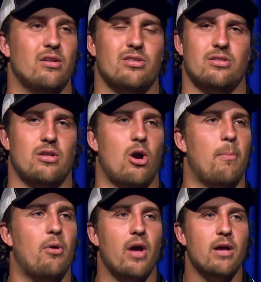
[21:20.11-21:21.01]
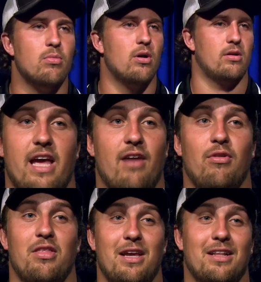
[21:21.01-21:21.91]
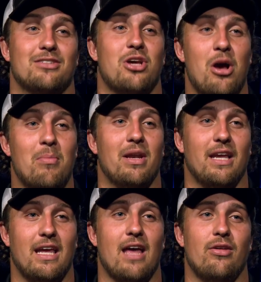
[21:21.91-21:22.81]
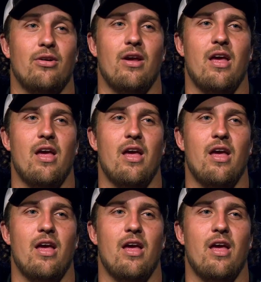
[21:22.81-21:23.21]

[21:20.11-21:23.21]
just our playbook, everything that's coming together.